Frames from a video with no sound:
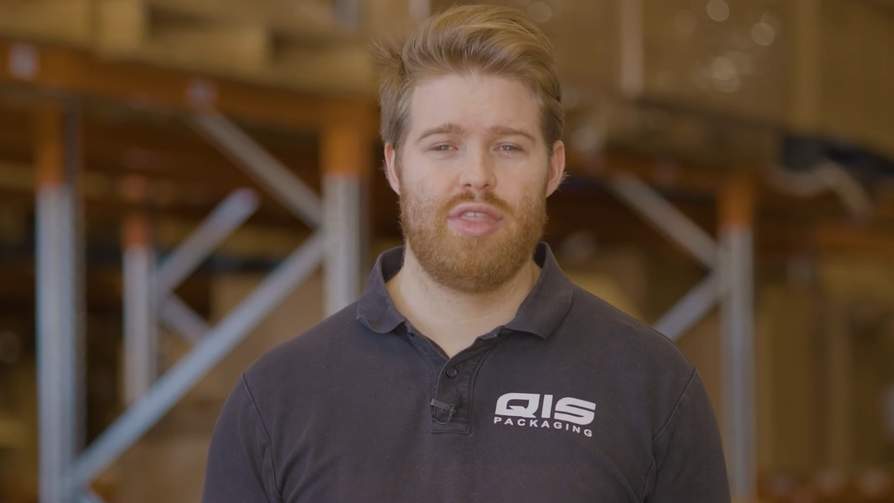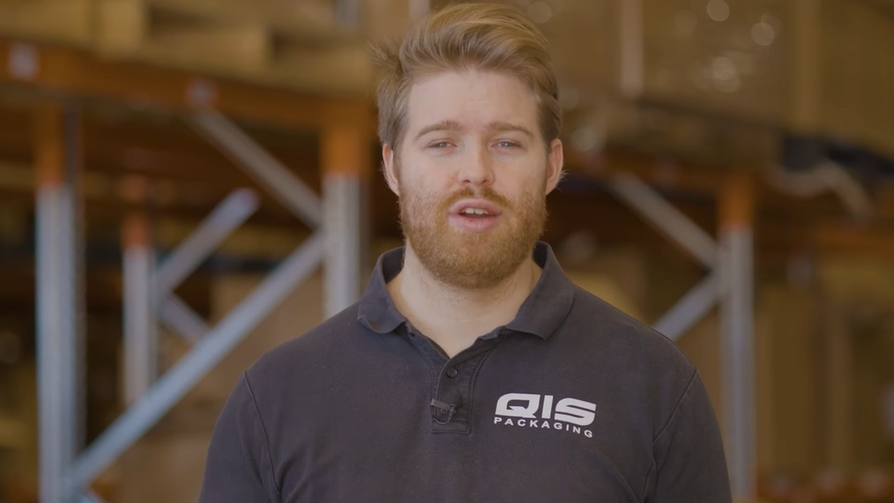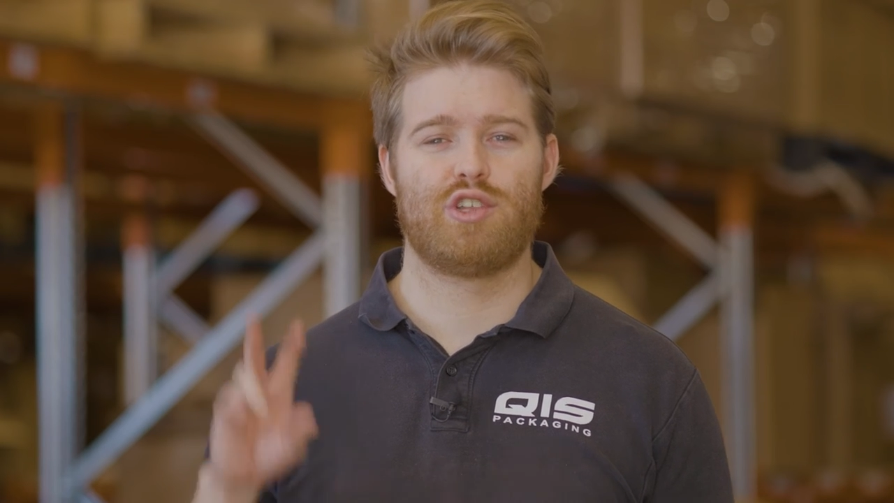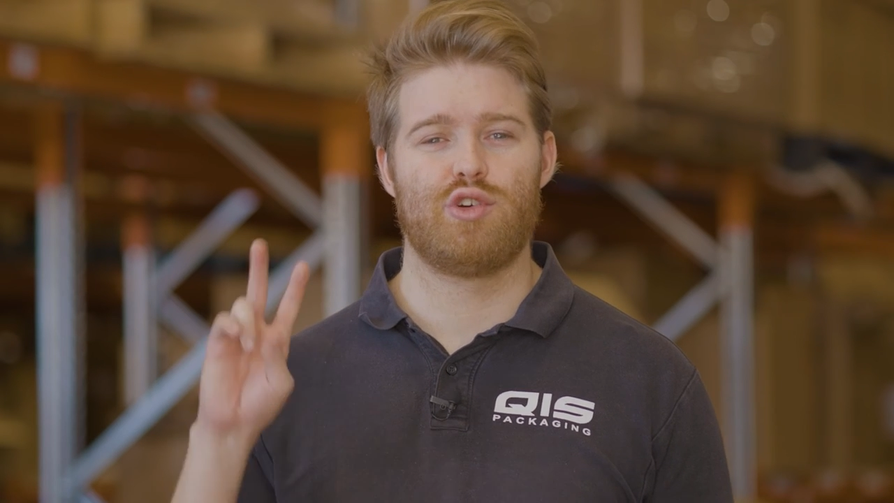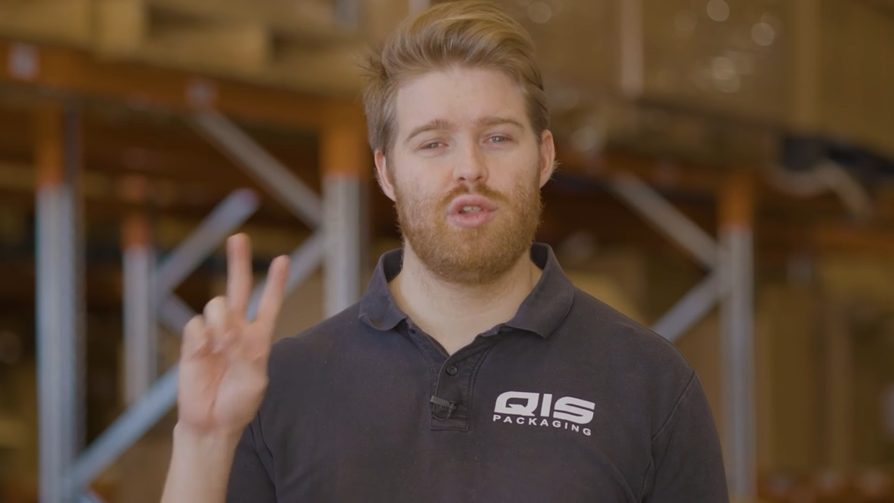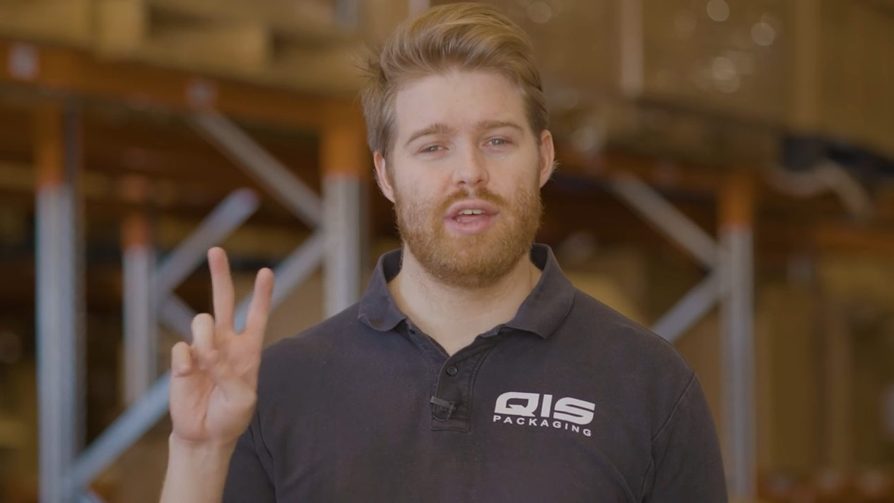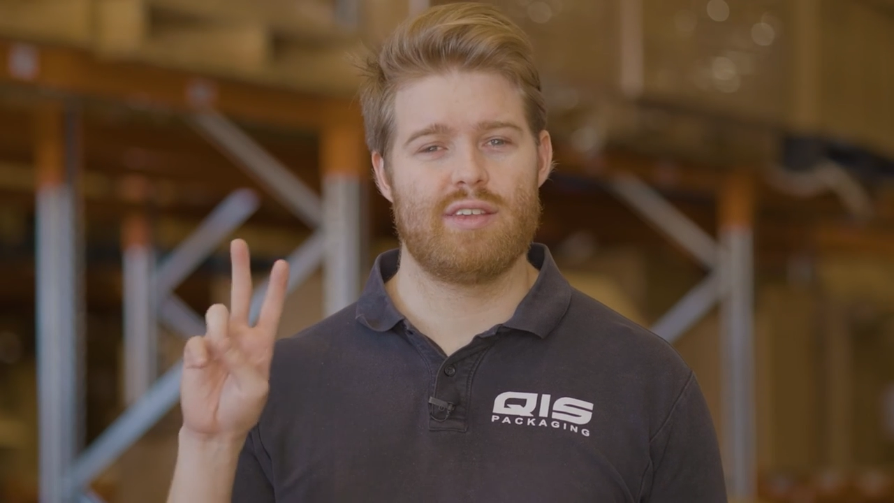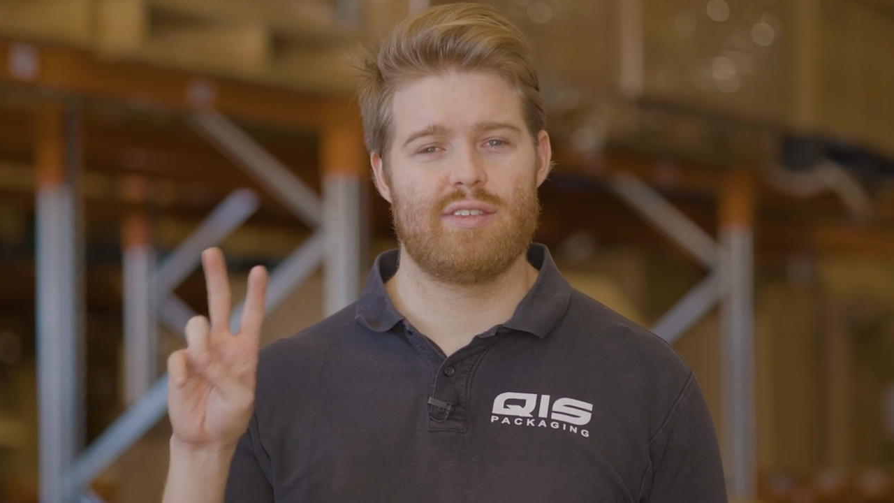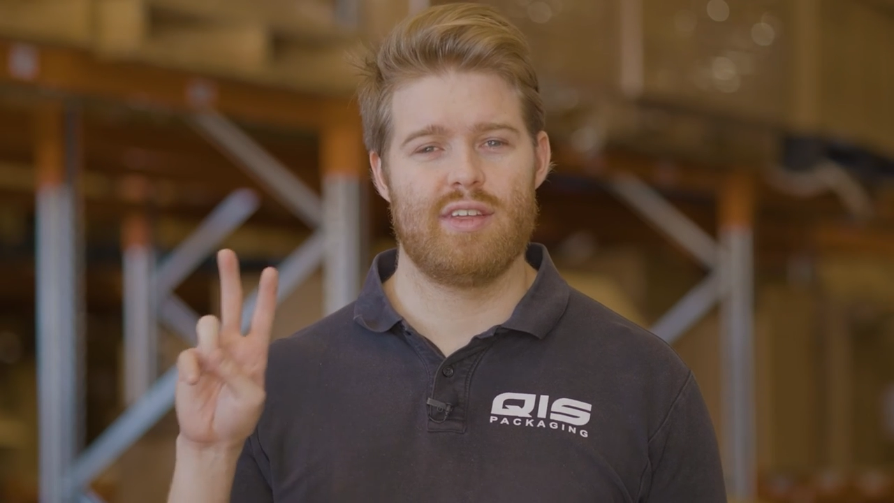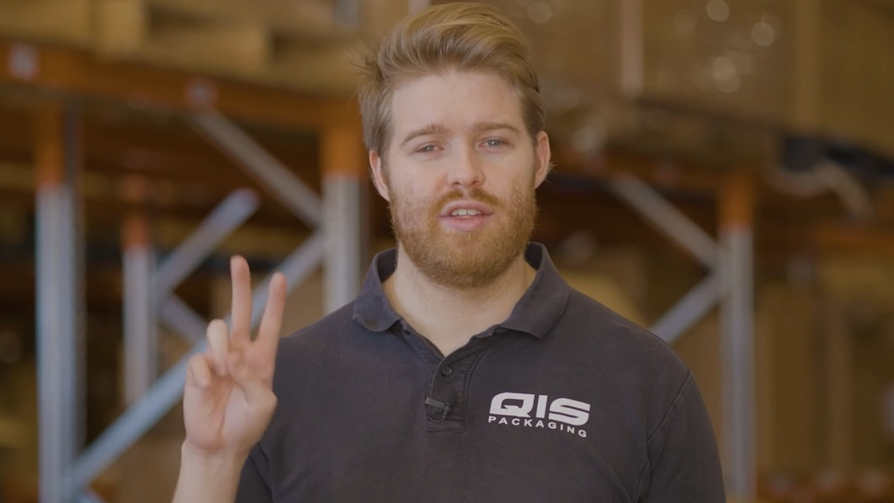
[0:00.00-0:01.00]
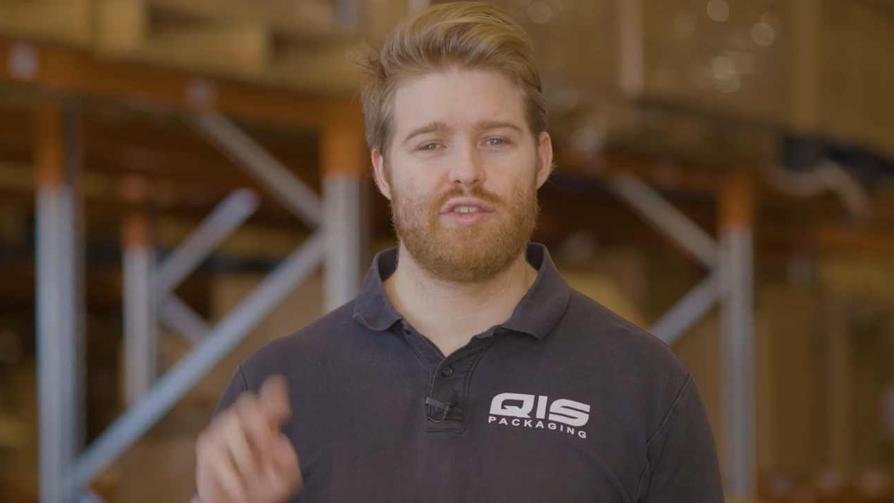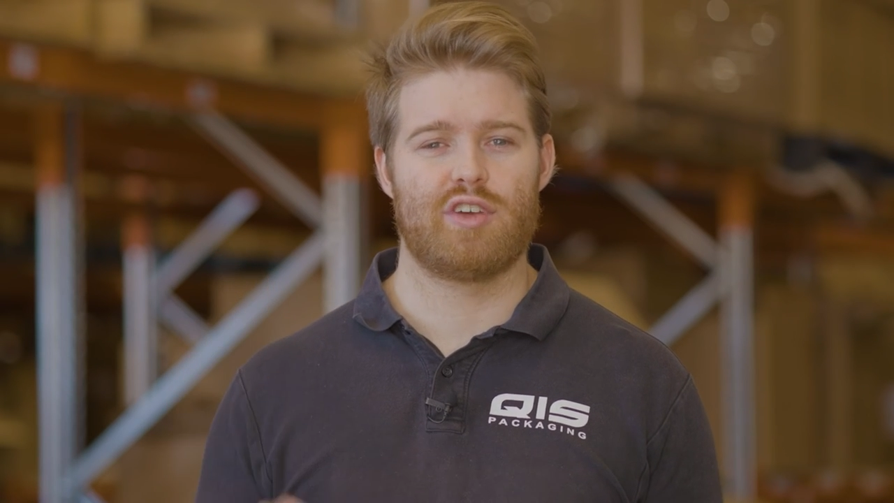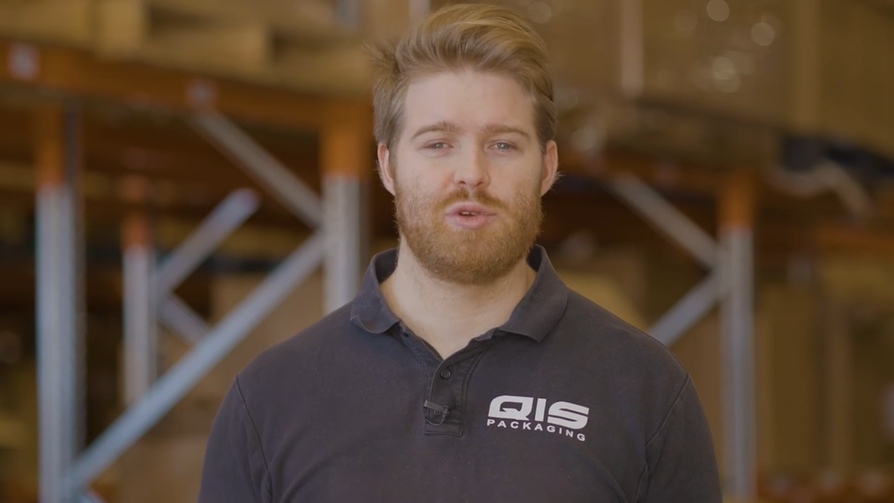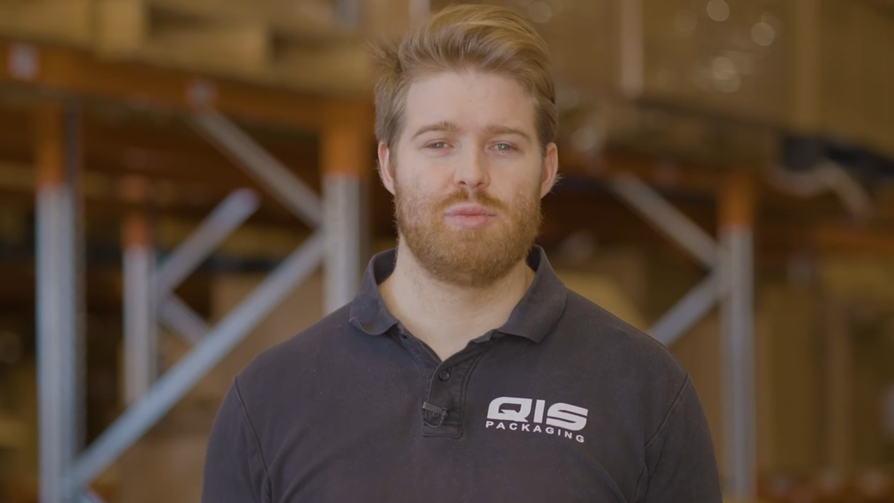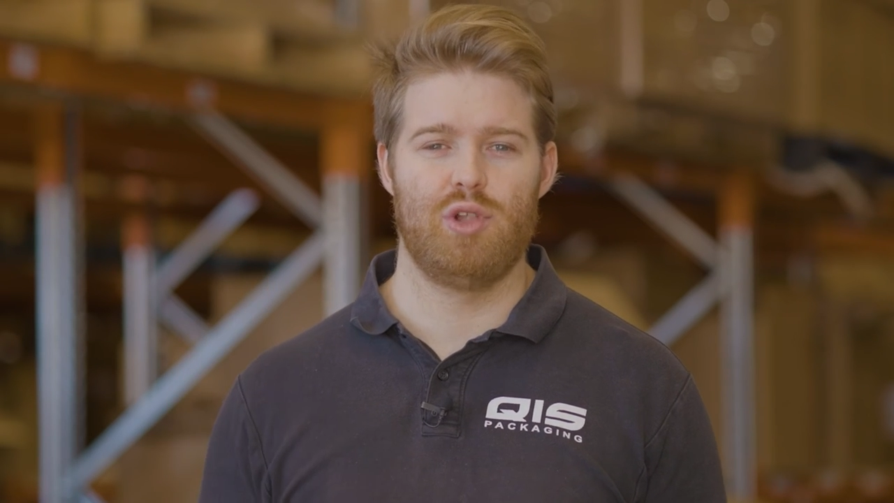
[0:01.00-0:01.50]
there are 2 links in the
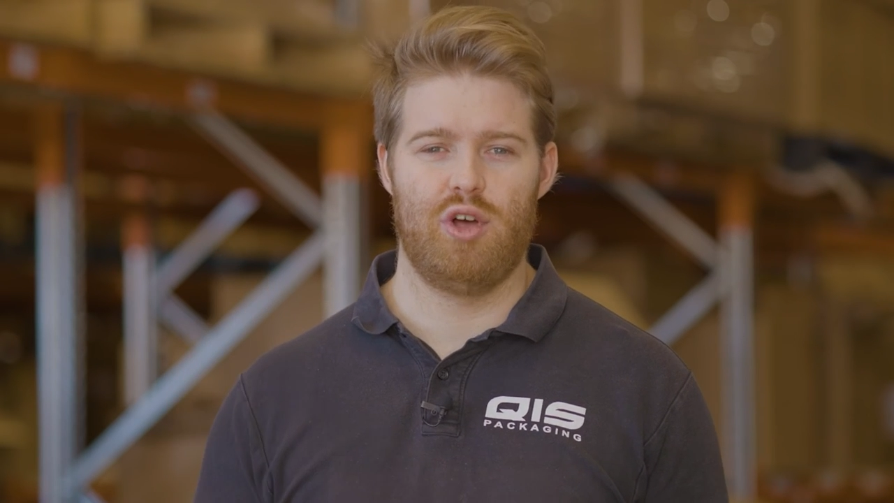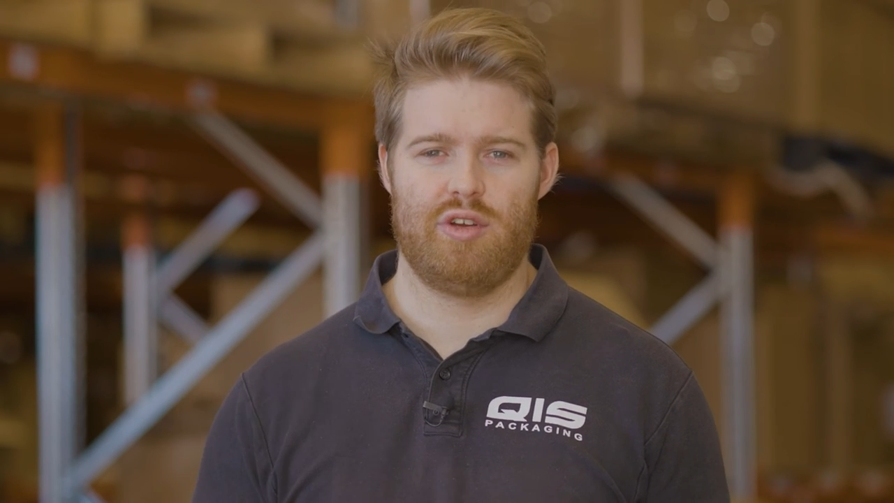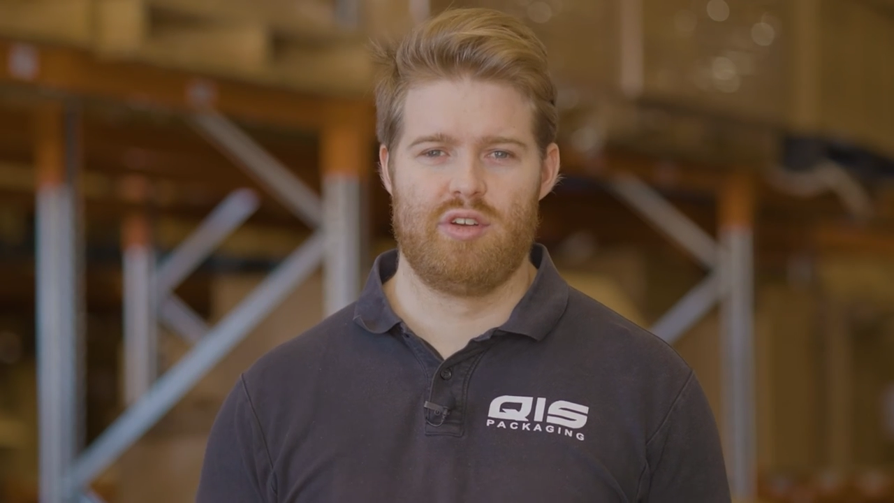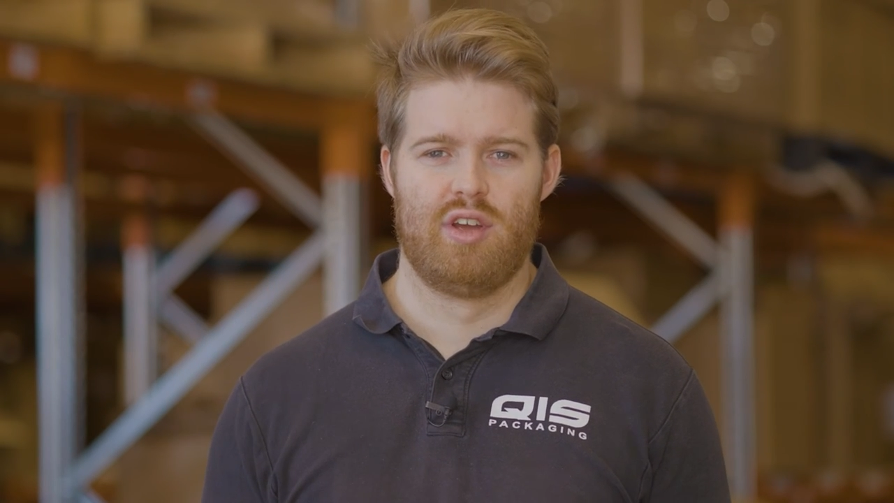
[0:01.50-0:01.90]
description below.